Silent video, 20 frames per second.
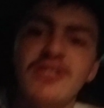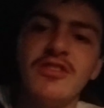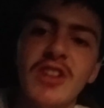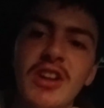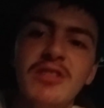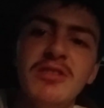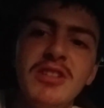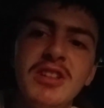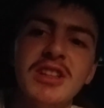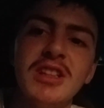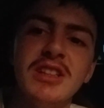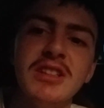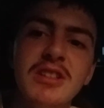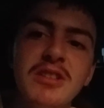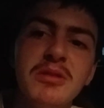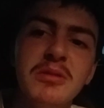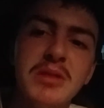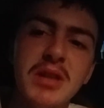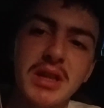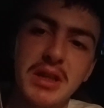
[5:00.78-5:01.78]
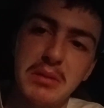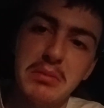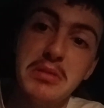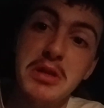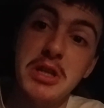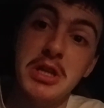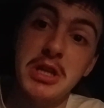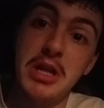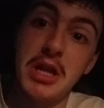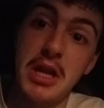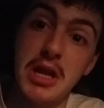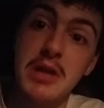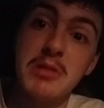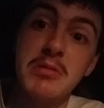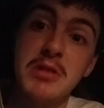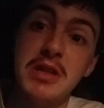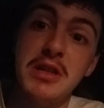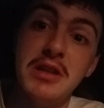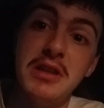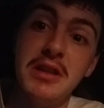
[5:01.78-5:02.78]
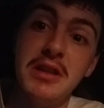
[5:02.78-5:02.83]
I really do. Like I'm getting hairy.